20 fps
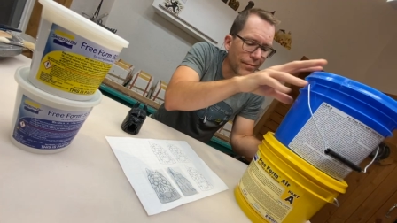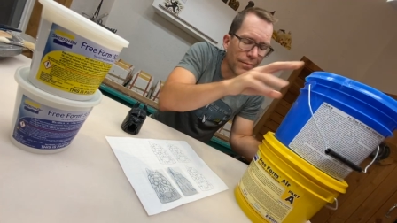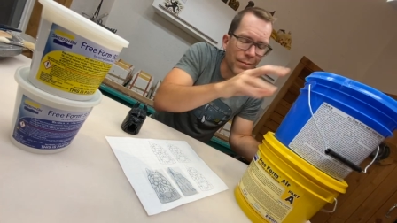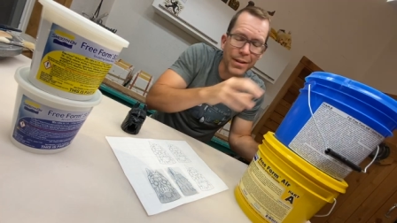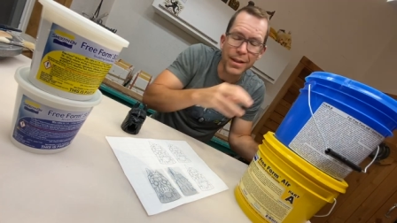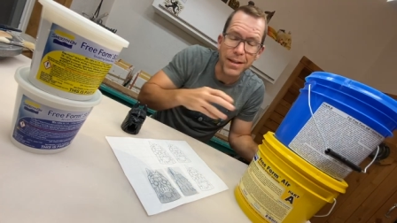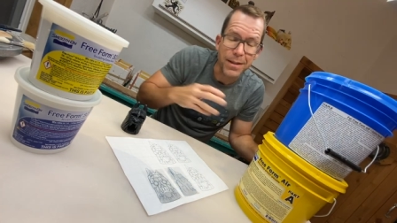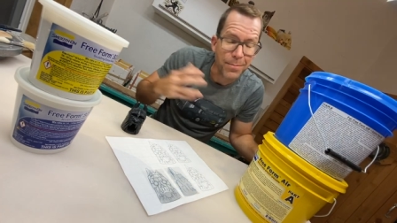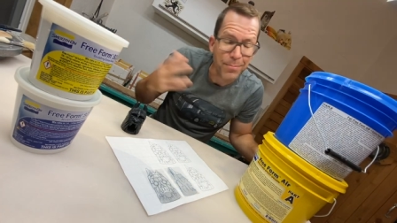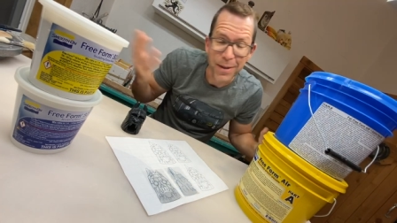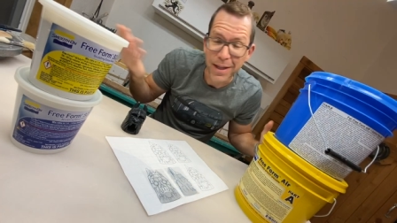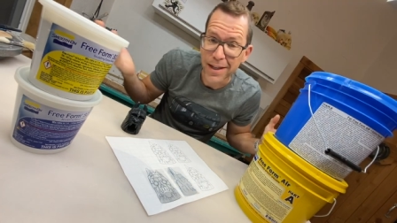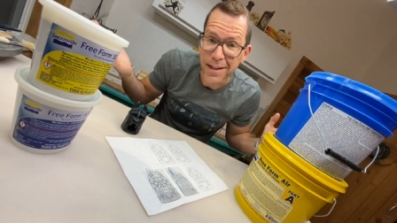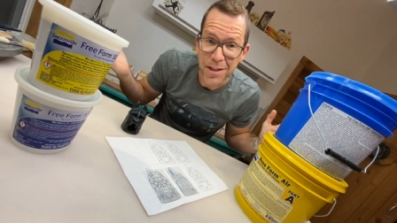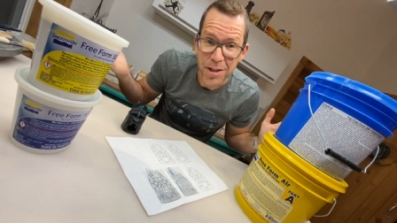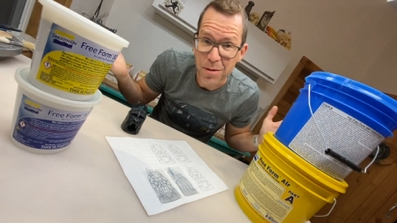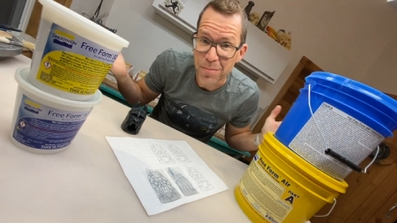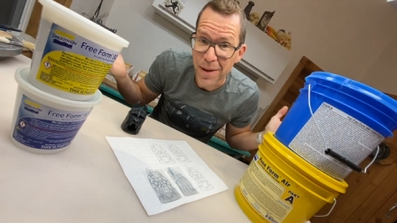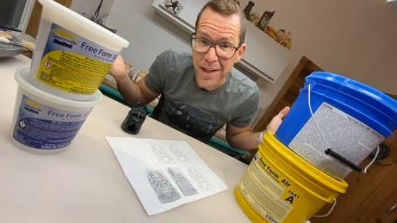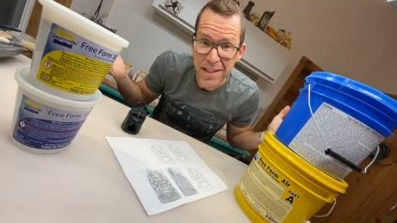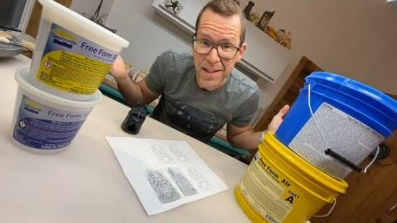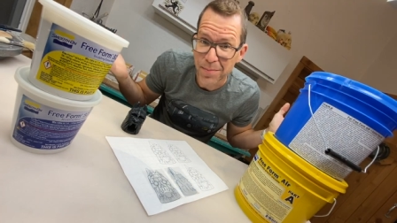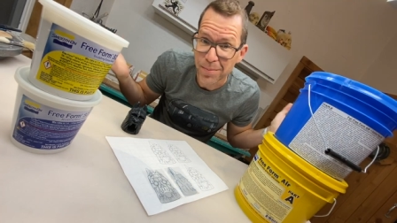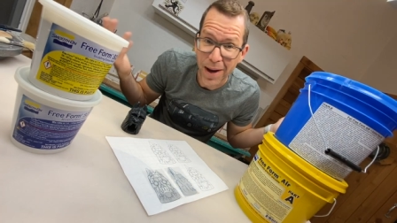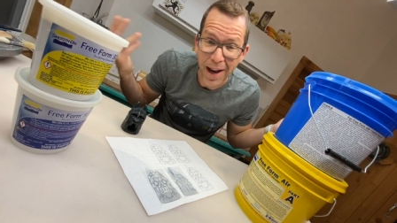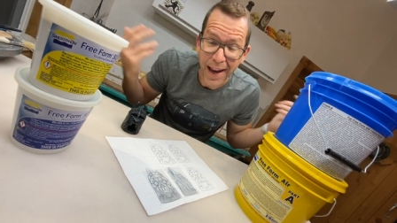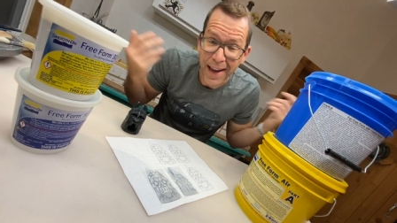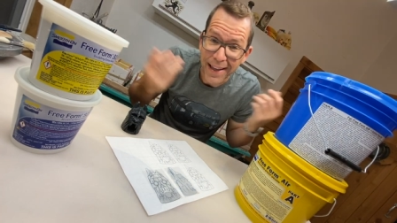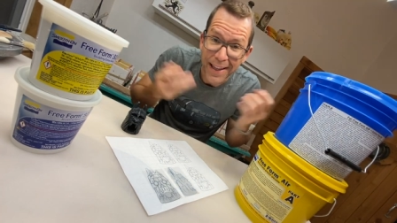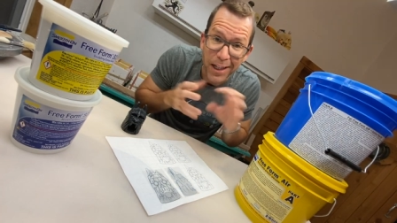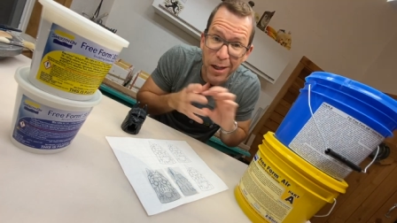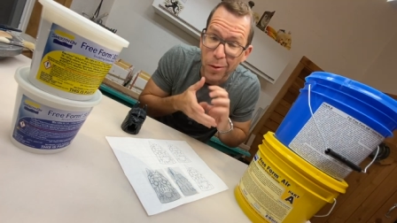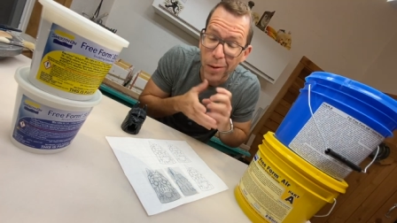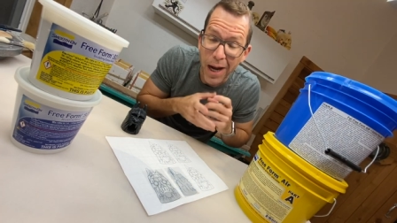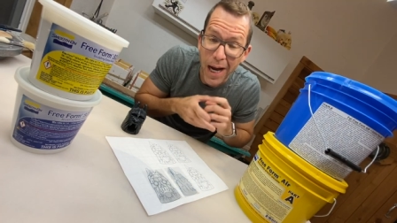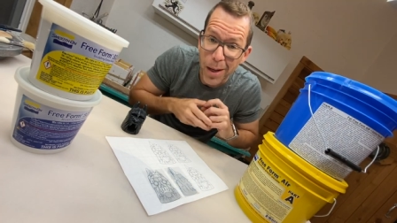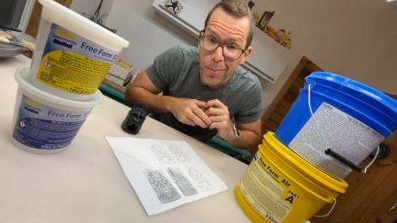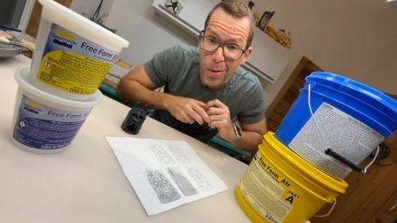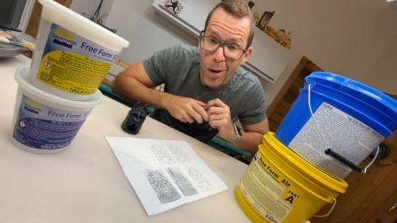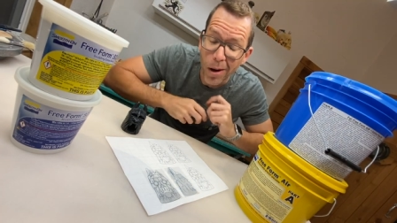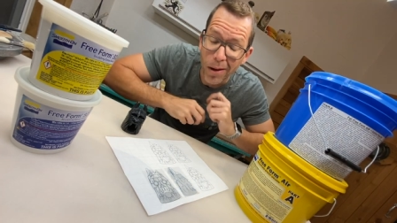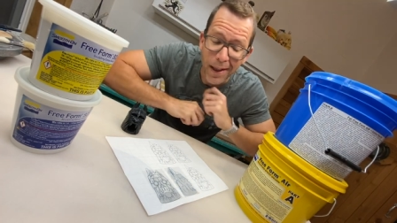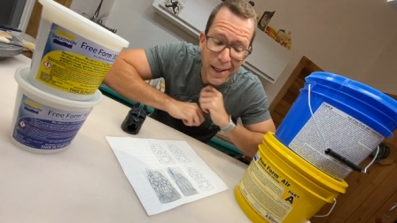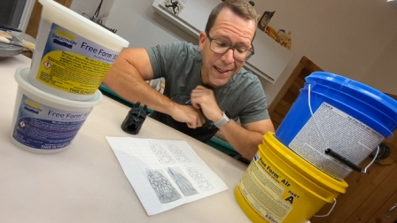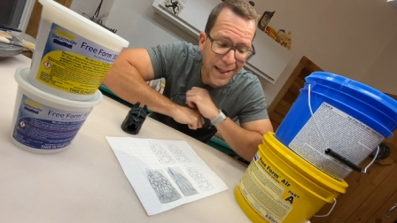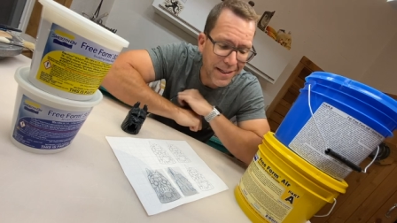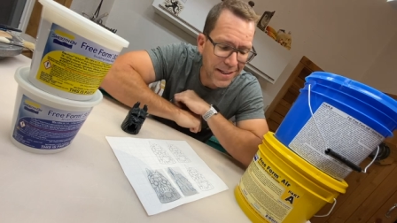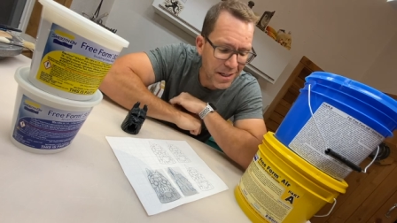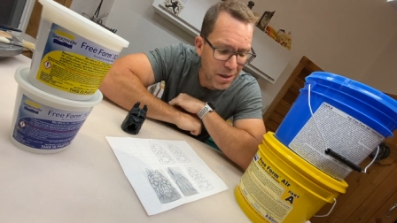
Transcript: It's because you mix it by, you know, eyeballing it,